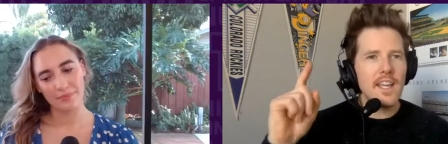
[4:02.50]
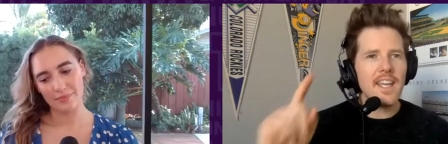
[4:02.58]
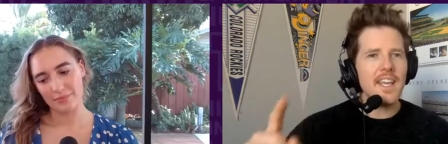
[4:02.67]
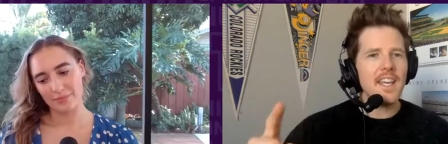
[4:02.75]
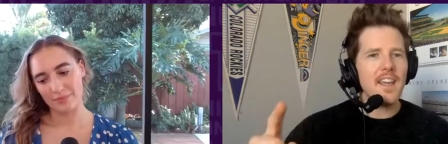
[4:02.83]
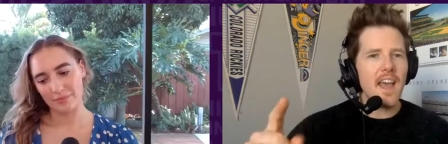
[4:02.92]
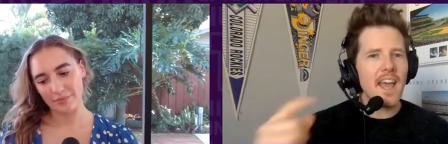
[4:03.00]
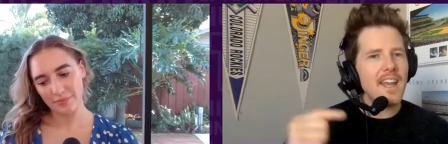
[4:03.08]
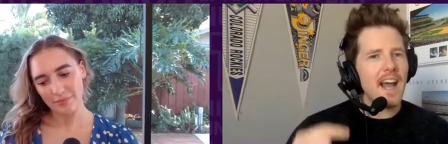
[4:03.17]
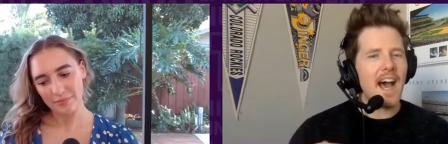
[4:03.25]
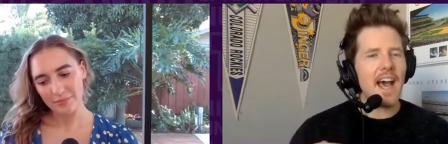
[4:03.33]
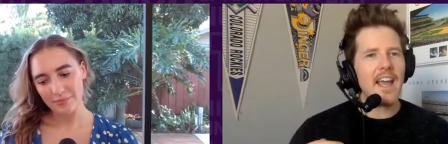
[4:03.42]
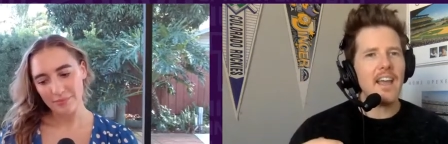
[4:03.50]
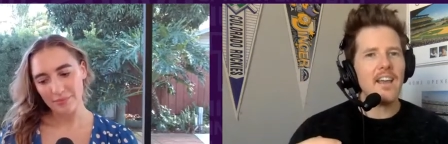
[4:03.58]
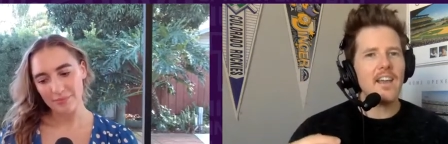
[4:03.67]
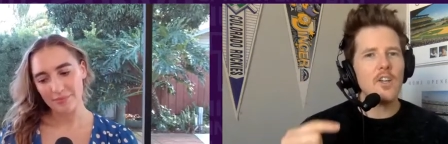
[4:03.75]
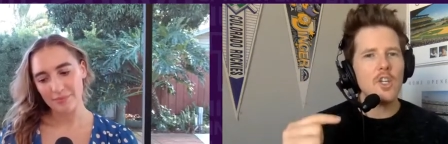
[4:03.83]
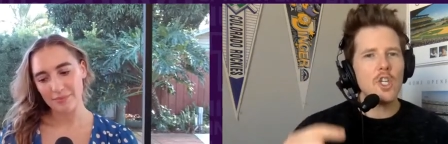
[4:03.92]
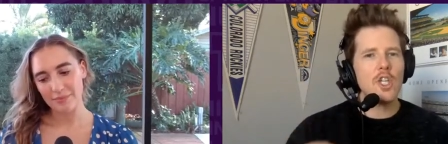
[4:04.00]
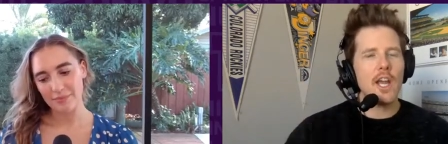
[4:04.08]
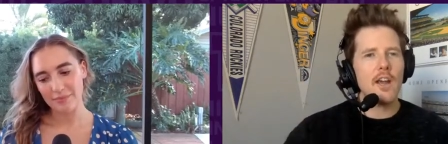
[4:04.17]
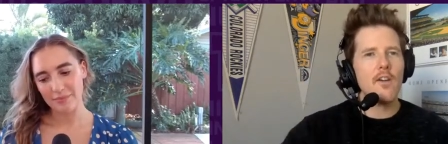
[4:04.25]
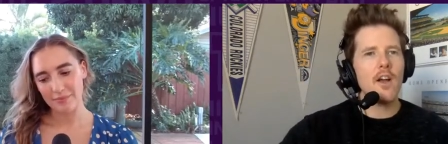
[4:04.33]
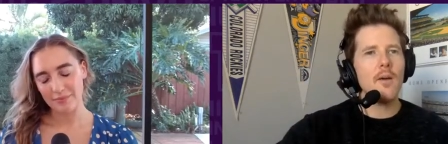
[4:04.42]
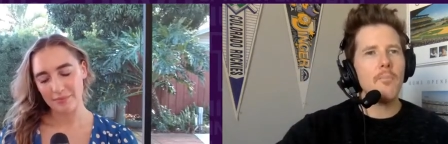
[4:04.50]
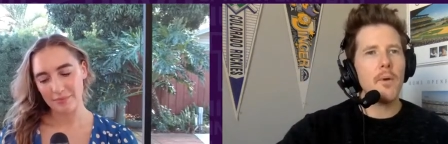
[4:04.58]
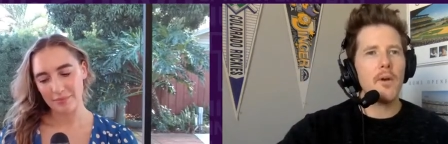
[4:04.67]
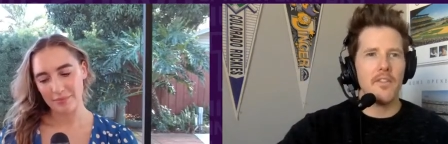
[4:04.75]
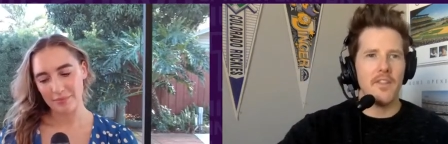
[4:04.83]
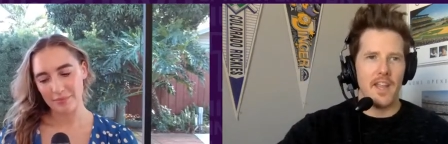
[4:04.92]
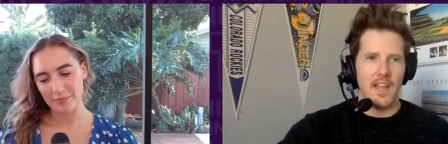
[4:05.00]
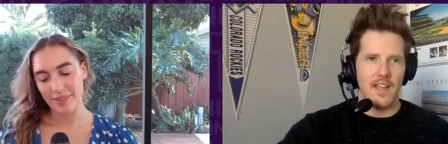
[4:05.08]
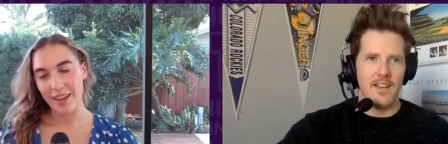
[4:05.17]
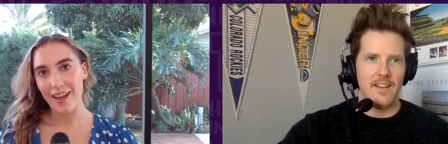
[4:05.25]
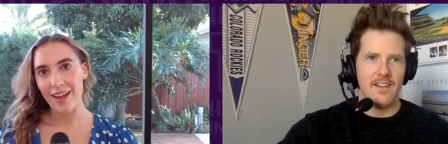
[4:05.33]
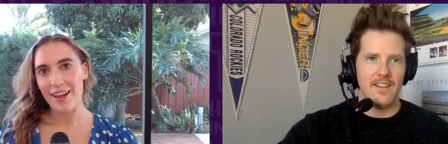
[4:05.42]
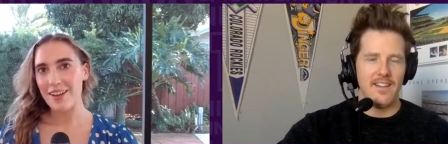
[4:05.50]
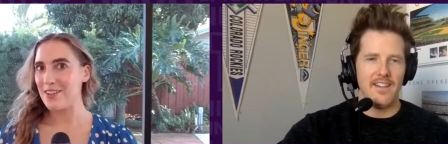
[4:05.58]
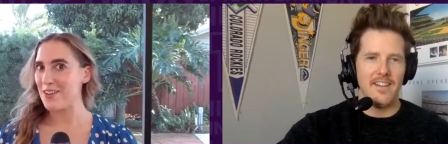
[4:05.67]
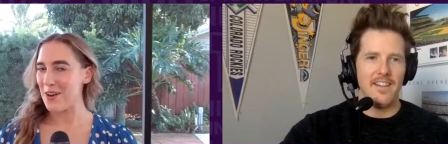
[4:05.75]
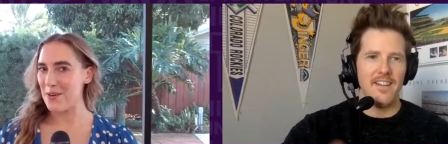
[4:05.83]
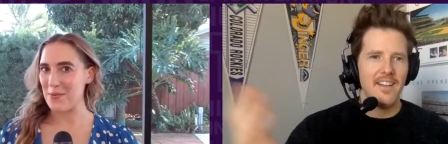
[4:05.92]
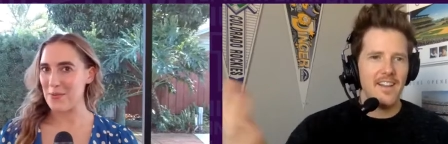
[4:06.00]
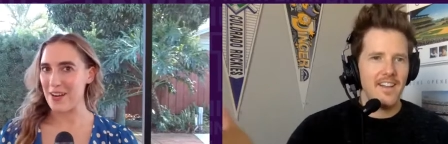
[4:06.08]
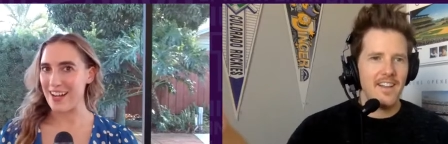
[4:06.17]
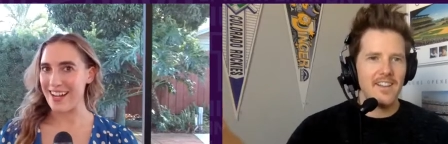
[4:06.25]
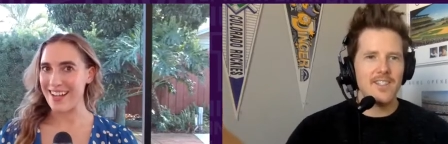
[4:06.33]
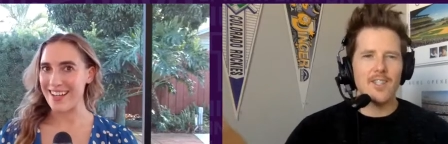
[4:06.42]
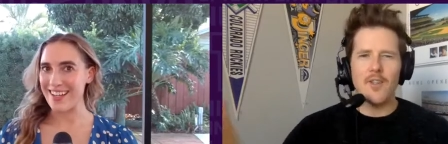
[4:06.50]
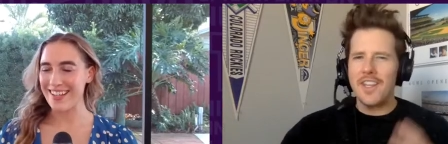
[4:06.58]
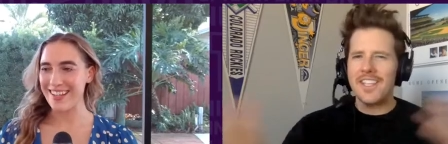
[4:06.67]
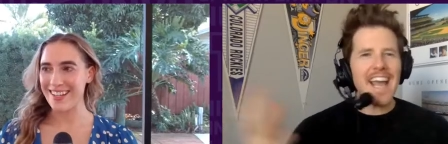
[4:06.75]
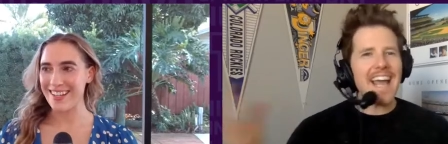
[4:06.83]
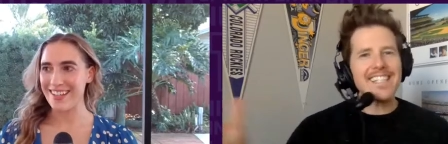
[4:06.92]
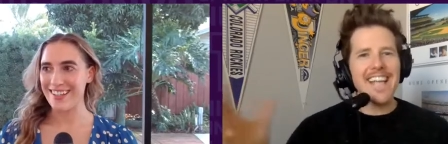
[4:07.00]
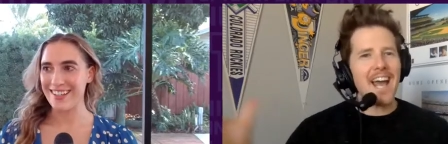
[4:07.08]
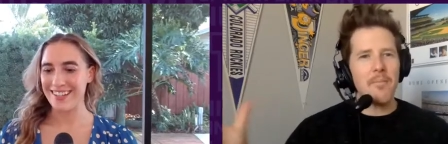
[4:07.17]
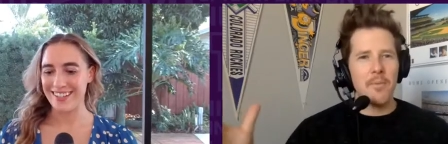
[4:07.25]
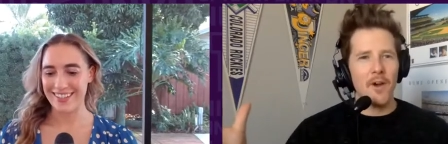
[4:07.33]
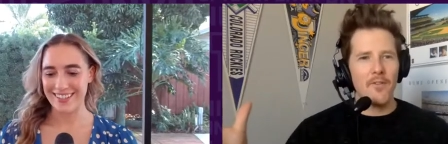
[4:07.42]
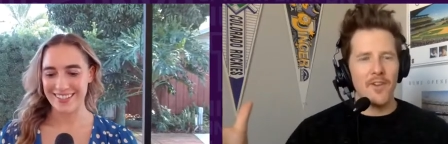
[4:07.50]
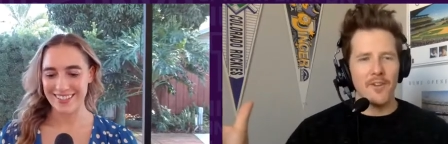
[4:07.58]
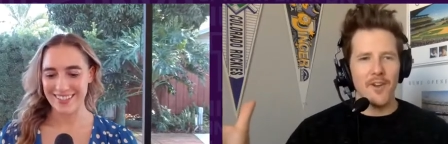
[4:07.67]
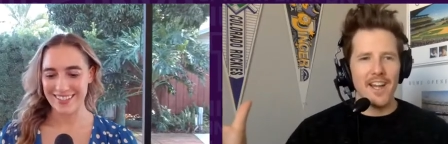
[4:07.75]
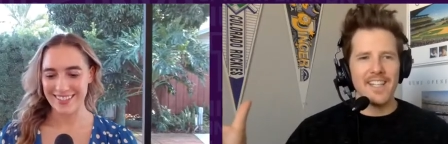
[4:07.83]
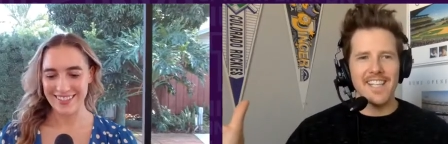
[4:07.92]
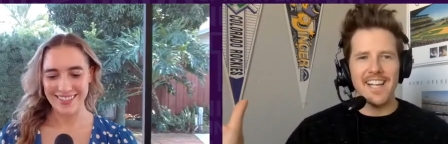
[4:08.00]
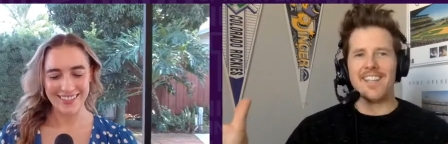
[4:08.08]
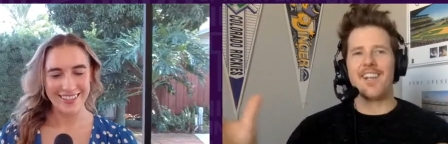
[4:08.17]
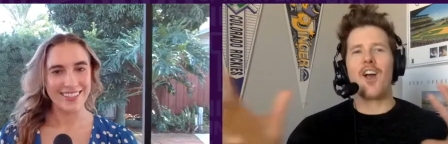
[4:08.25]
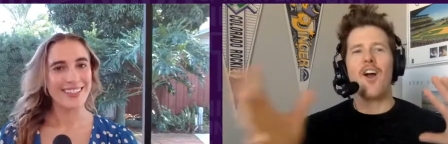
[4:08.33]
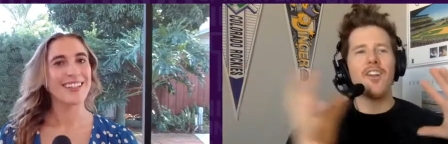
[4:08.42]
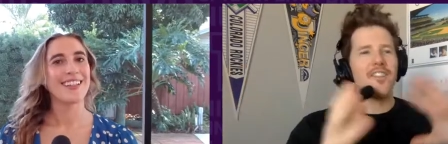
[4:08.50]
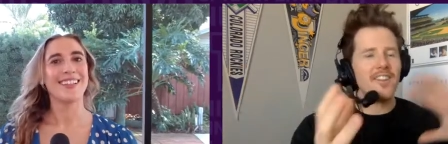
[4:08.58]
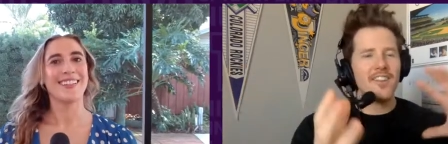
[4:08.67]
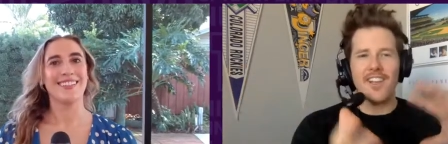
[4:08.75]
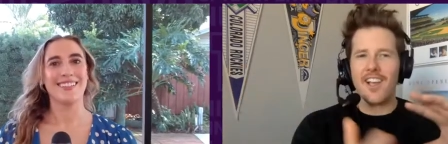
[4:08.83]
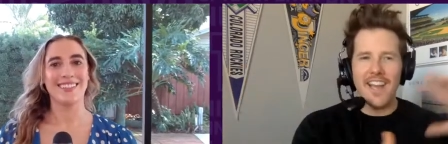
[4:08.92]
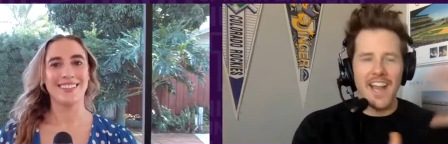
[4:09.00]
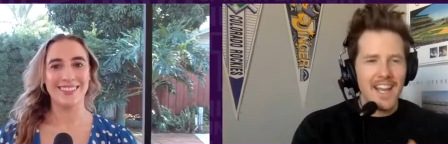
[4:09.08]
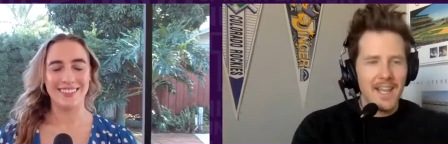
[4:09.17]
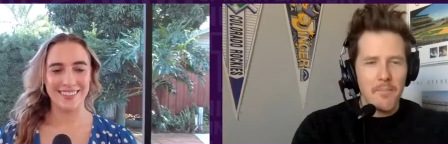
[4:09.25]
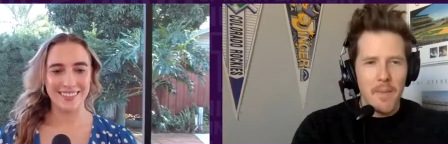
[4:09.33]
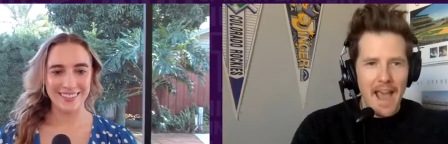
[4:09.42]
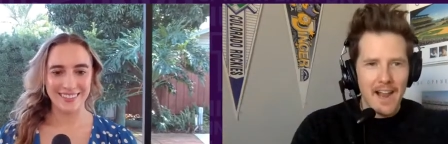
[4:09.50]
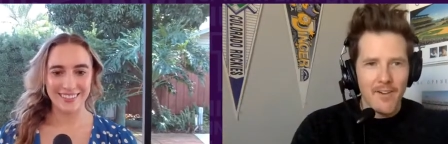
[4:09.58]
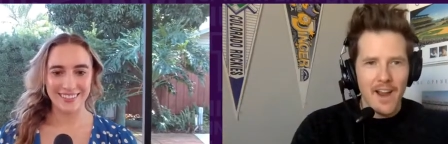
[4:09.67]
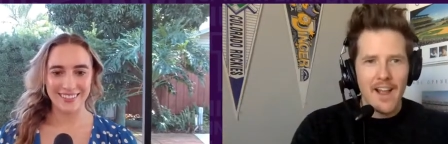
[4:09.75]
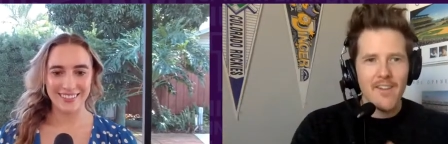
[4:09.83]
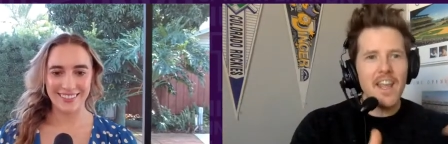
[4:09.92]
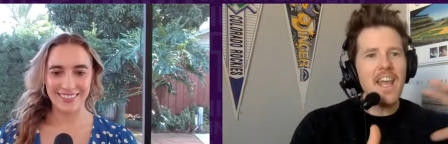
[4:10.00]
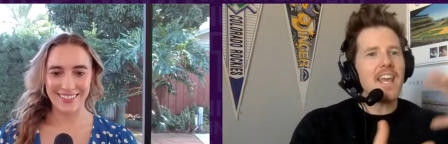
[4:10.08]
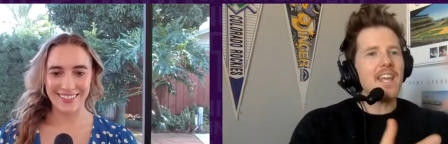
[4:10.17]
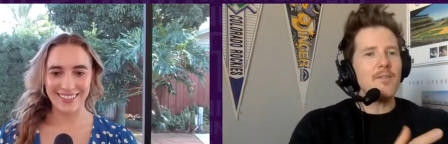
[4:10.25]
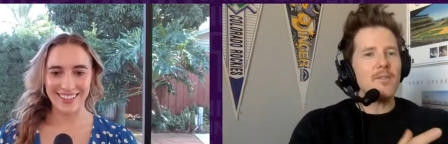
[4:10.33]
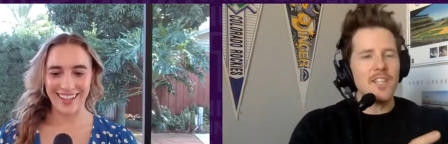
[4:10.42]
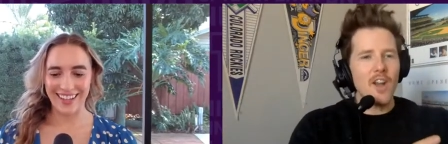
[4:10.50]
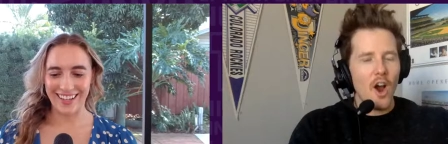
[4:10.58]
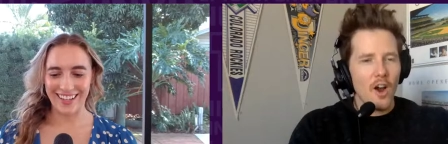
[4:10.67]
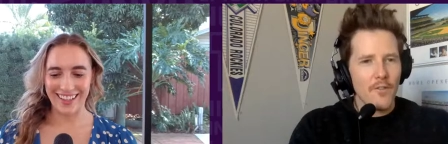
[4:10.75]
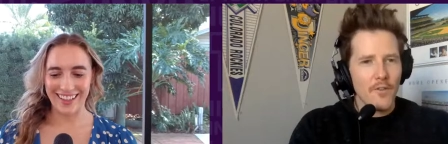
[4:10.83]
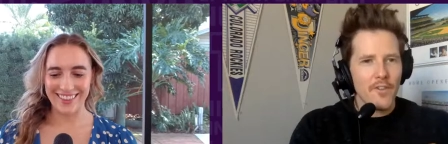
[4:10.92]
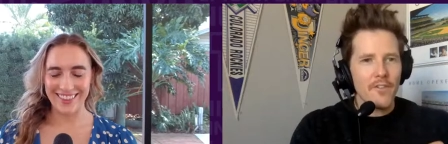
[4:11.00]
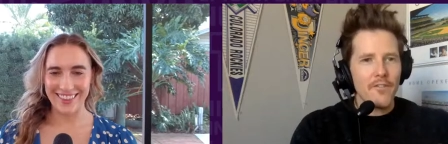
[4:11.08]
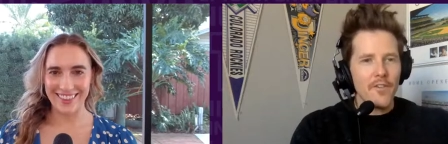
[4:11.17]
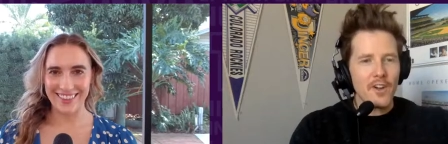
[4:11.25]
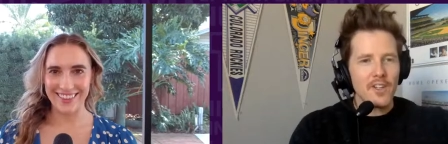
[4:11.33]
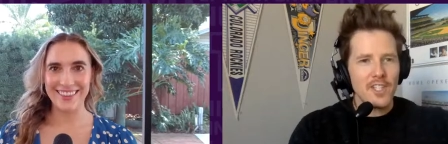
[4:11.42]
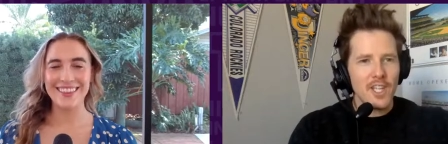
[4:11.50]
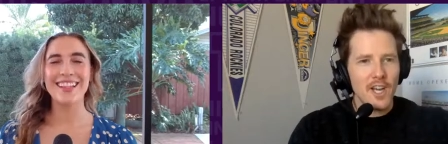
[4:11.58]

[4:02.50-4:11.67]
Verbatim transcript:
Speaker 1: he and I share a birthday.
Speaker 2: No way.
Speaker 1: So this guy's kind of perfect, right? He's got the car, the, the Connecticut background. He was in Hartford for the first